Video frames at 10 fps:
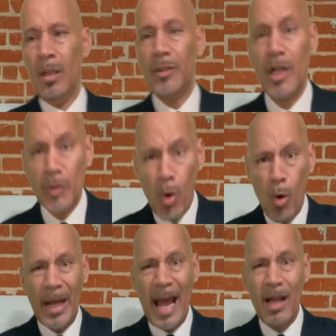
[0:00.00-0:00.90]
Just who
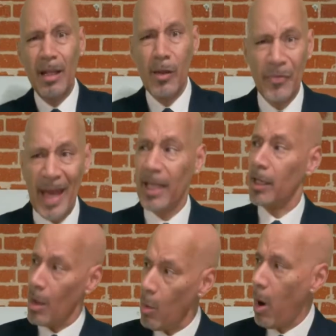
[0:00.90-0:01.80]
the hell do you think
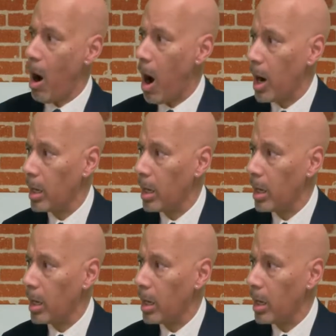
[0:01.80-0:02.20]
you are?